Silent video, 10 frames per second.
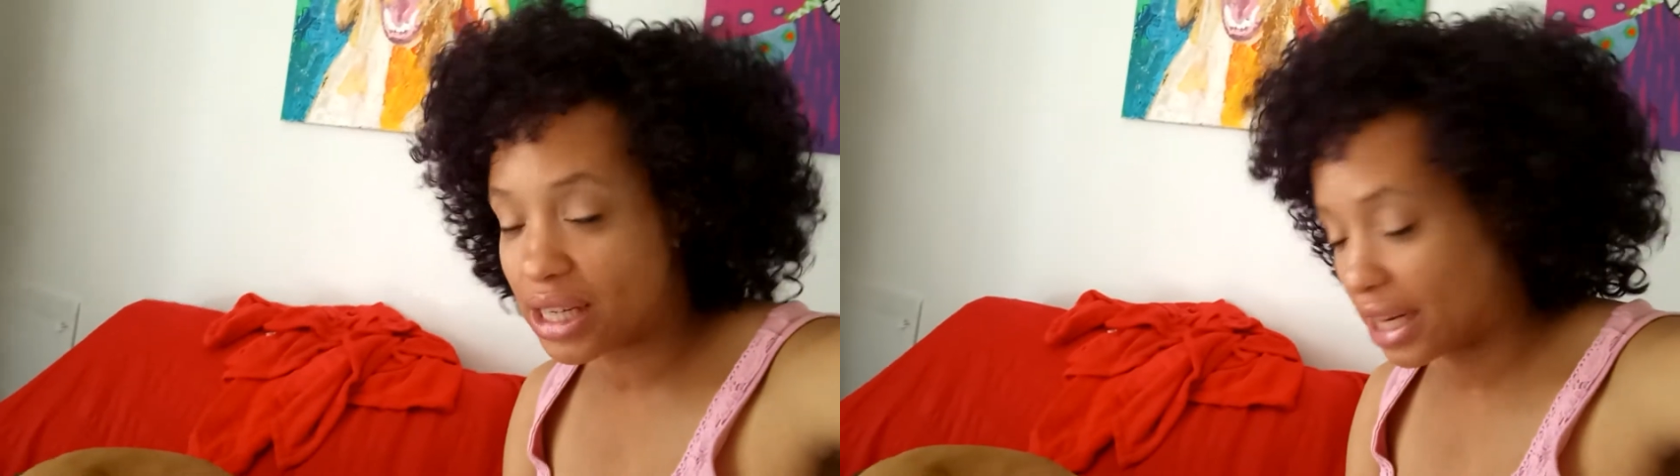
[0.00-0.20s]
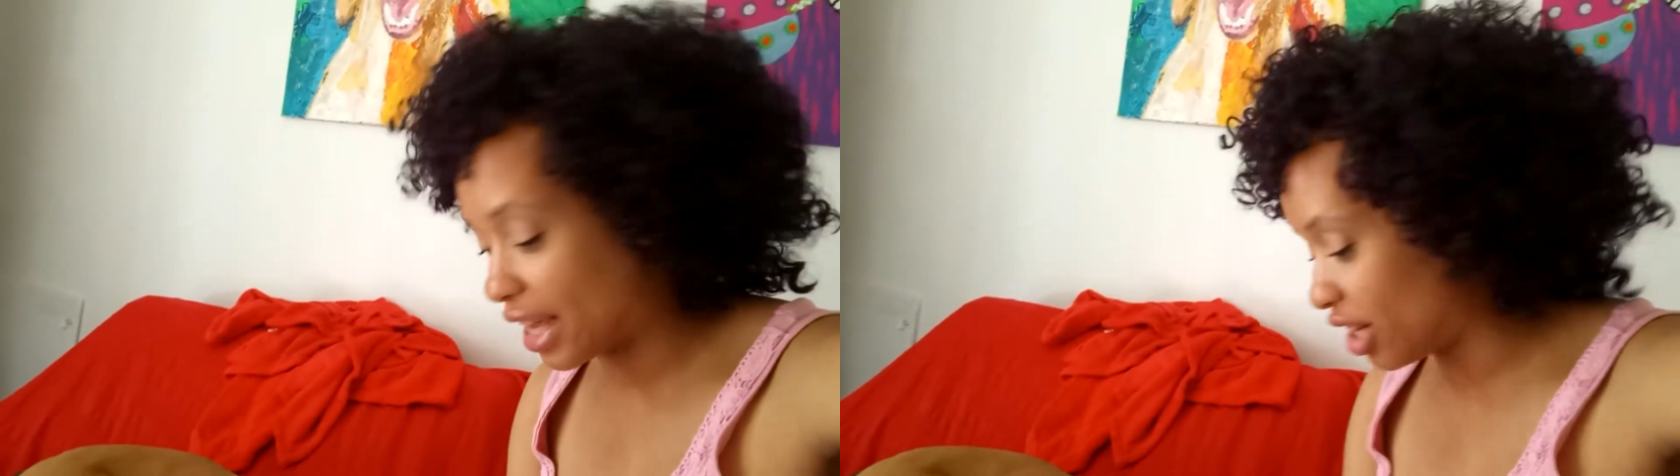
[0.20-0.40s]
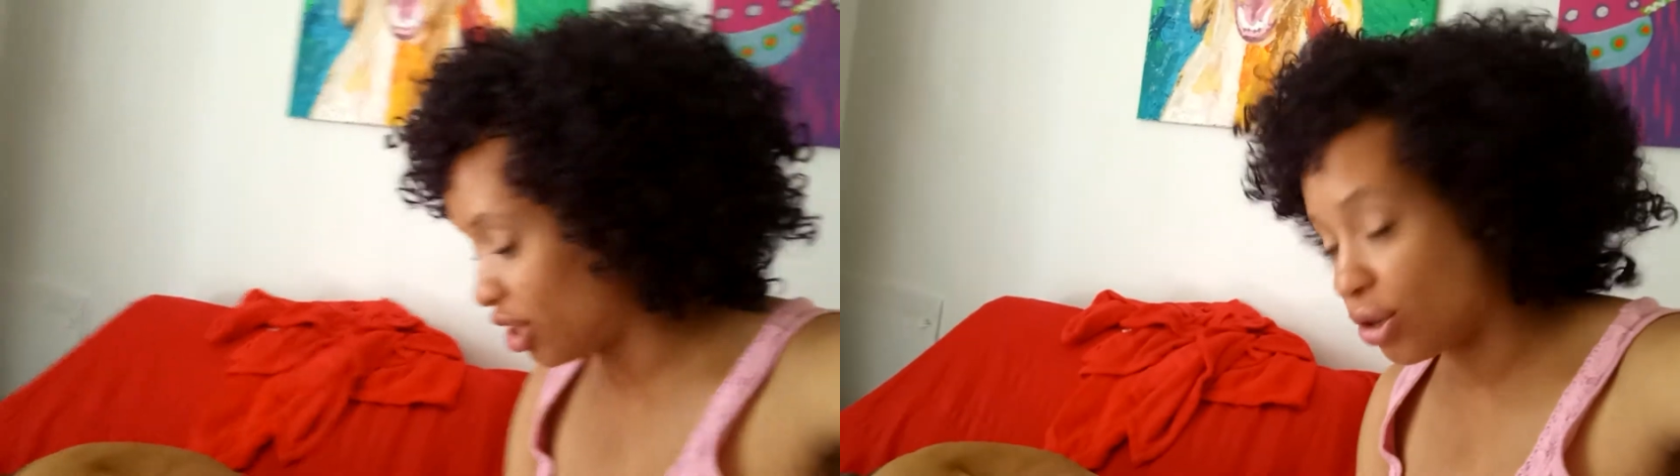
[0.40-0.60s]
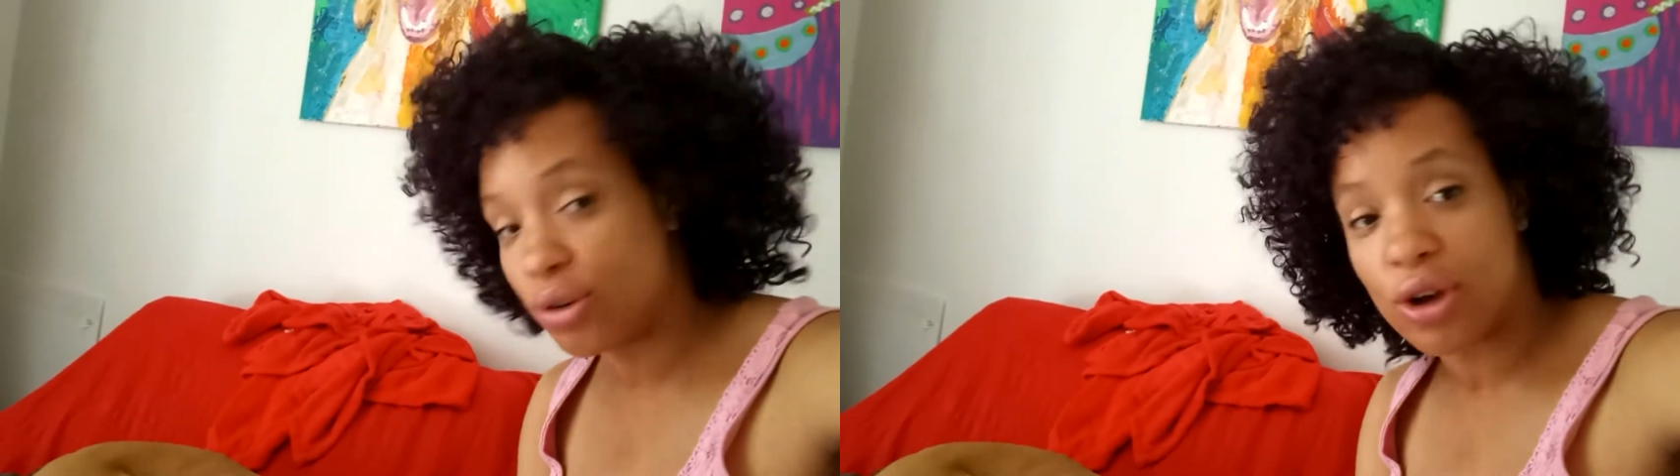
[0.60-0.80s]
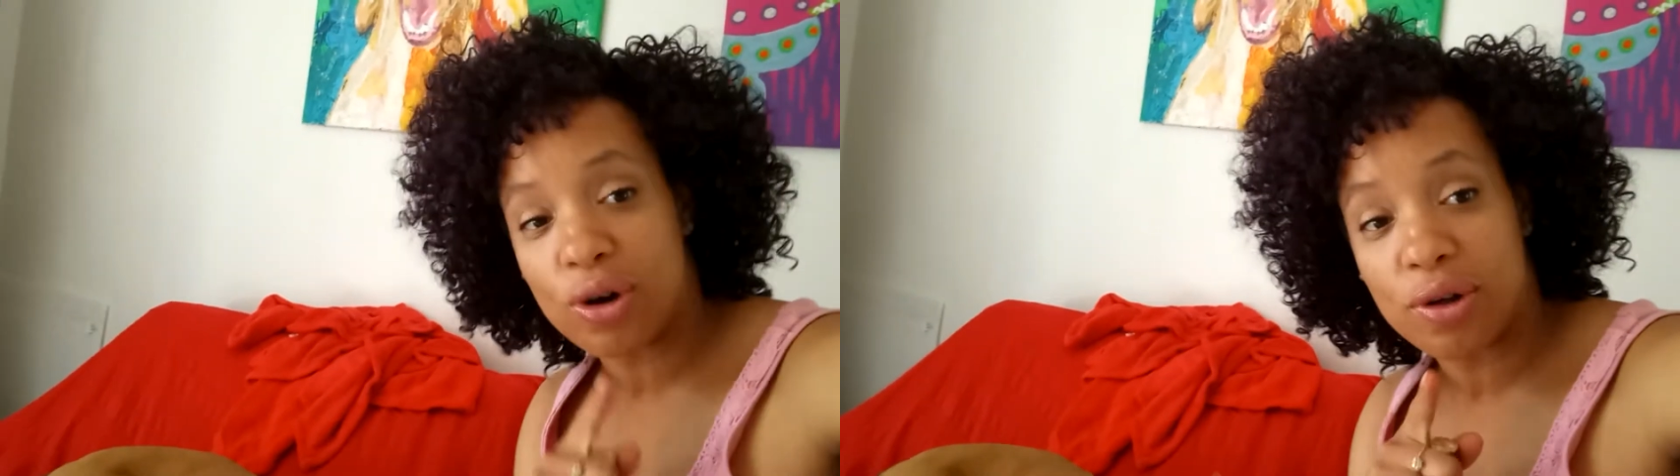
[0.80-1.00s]
to let you
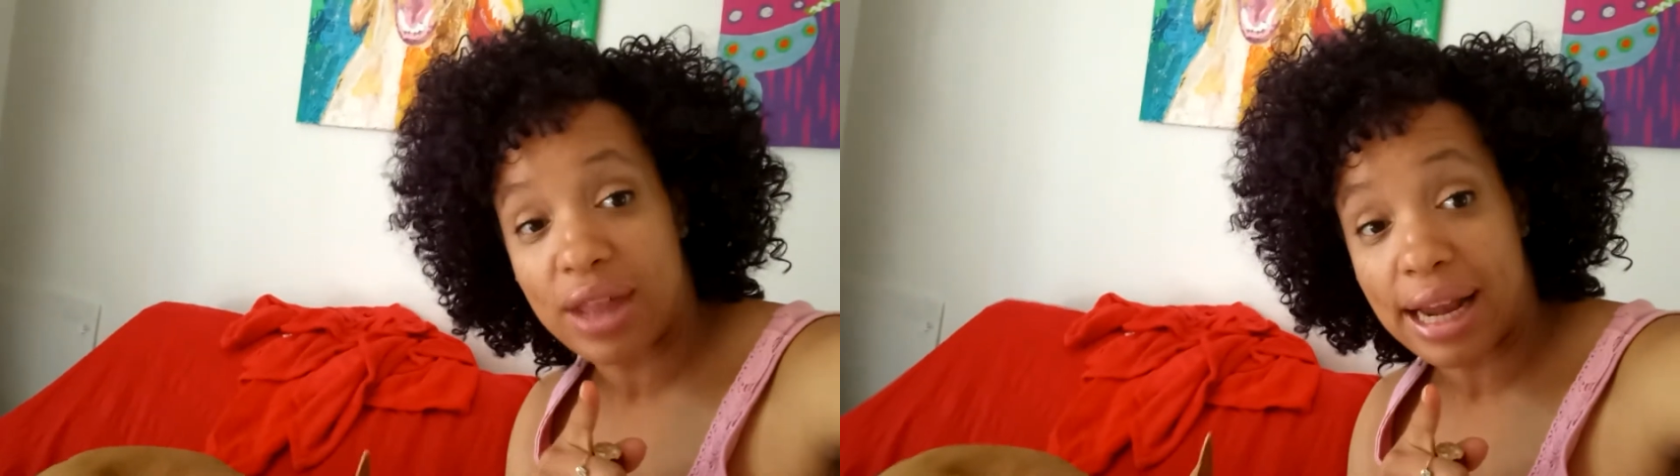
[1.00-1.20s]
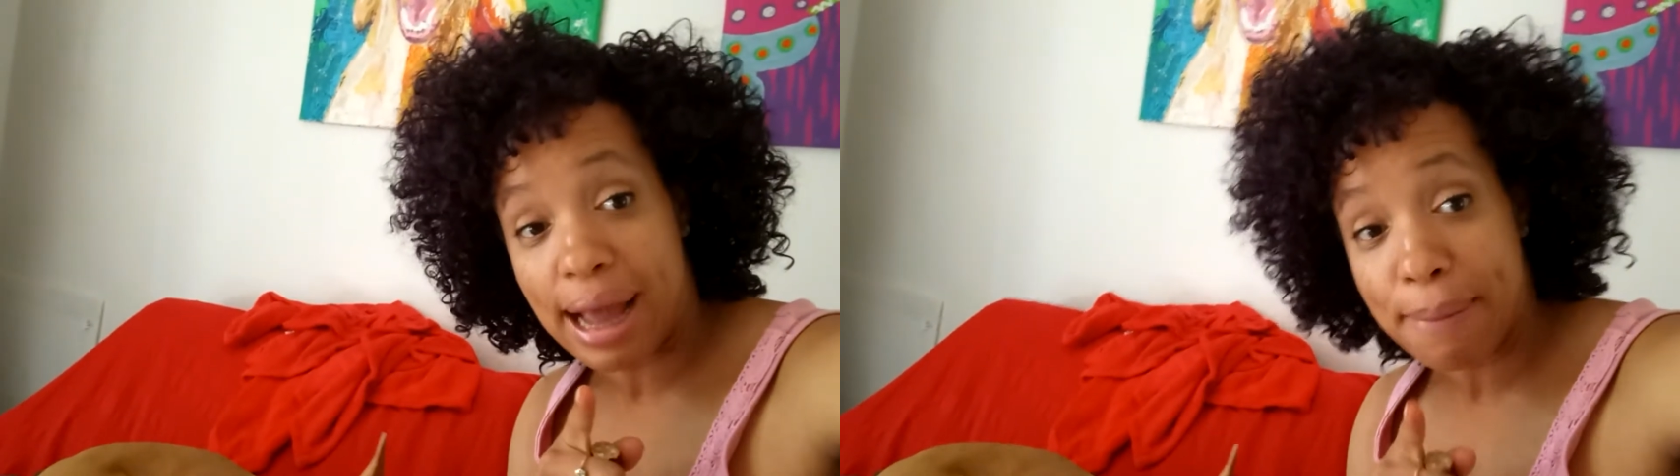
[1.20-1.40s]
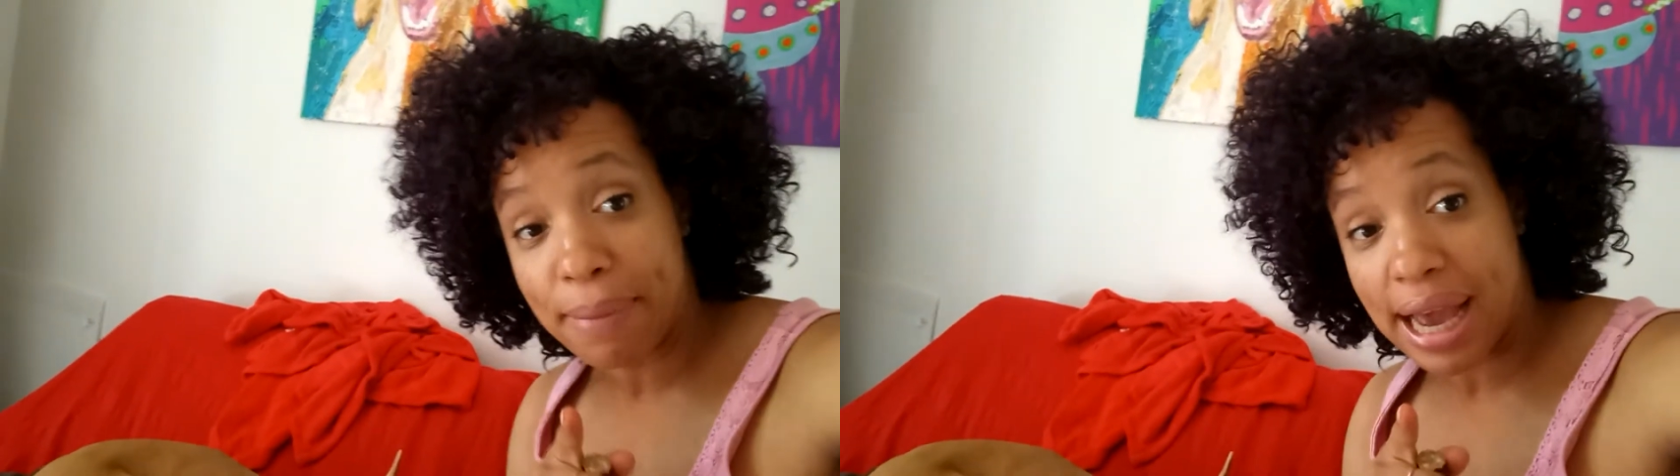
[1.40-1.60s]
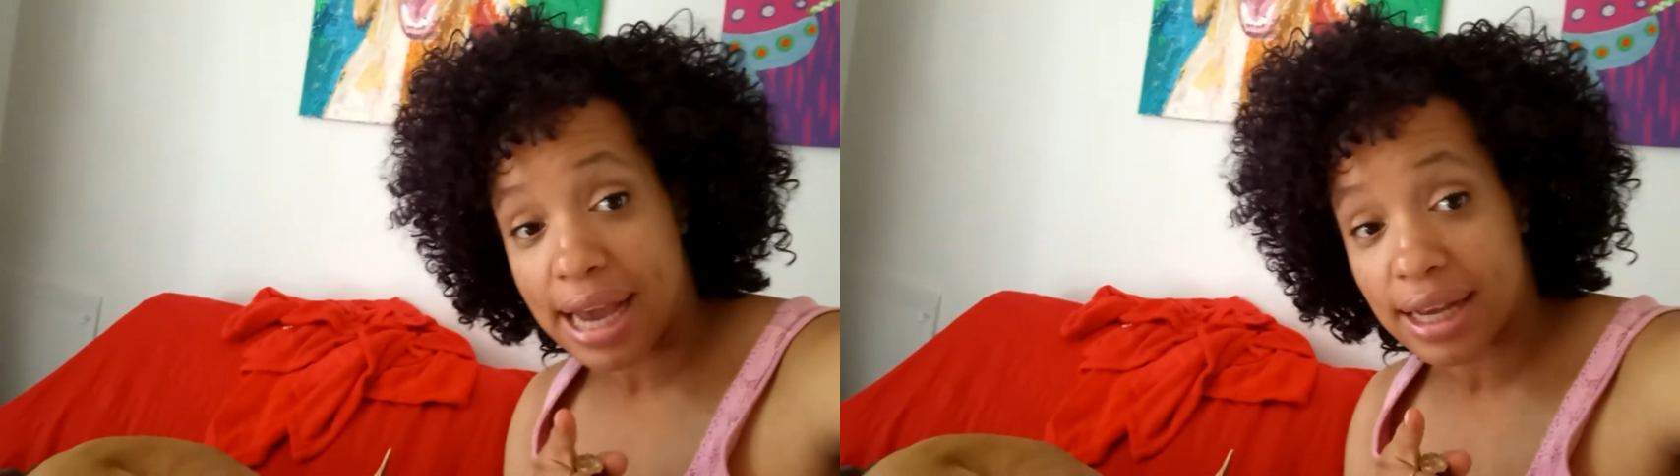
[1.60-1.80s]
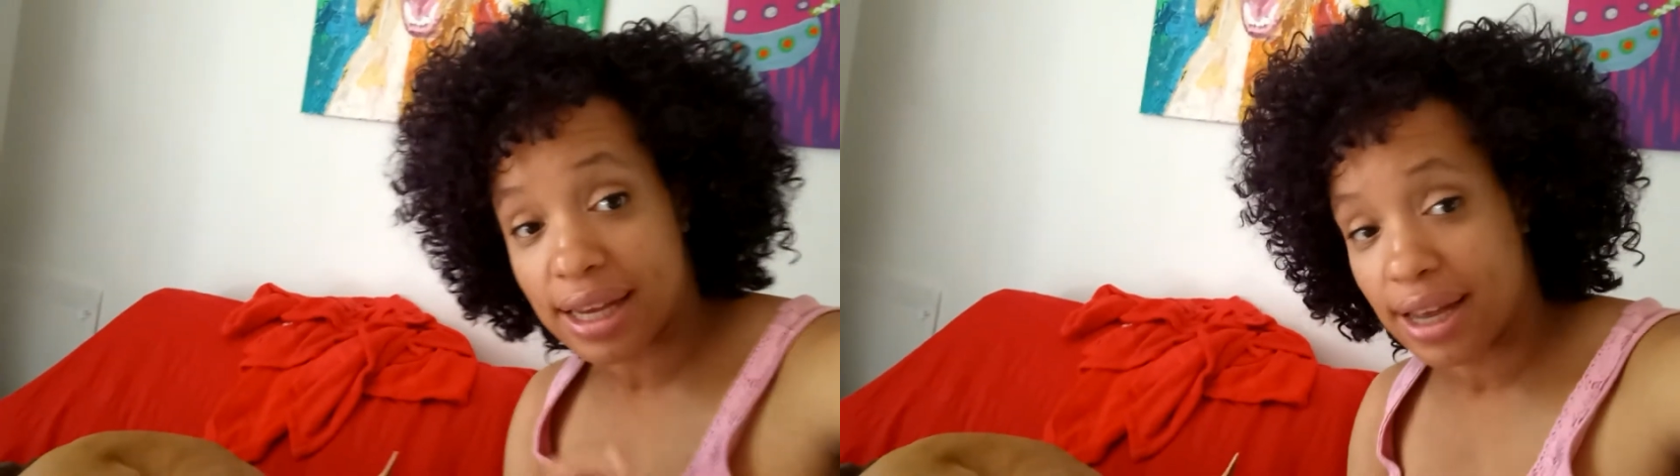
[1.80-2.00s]
know that I'm
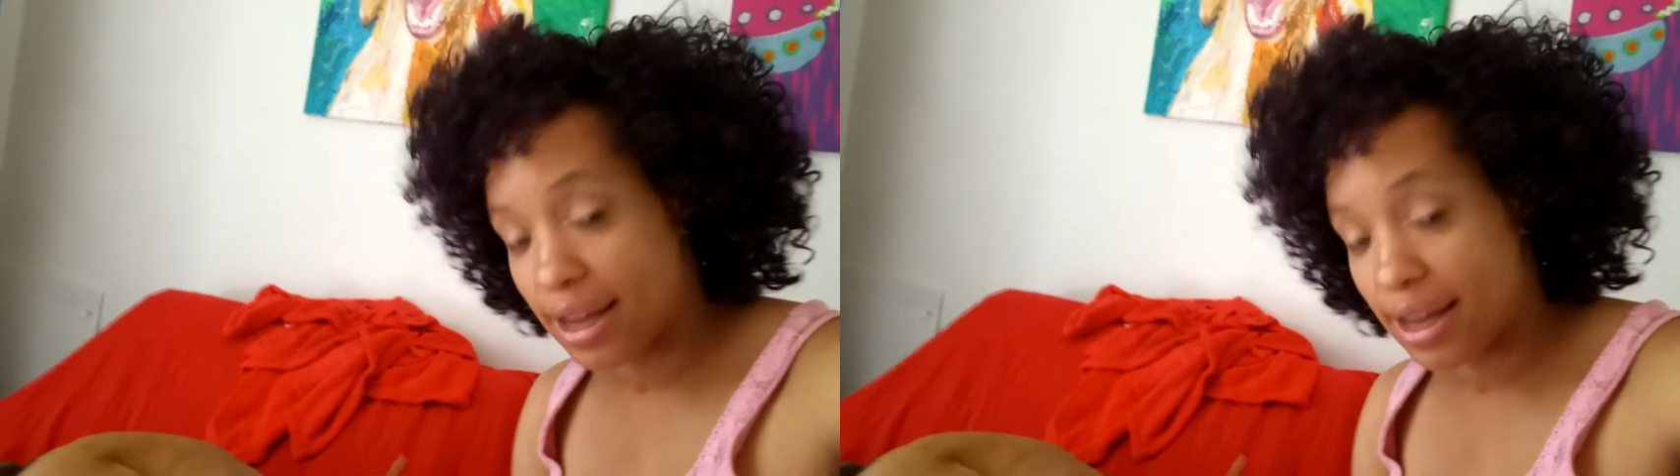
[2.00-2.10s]
back.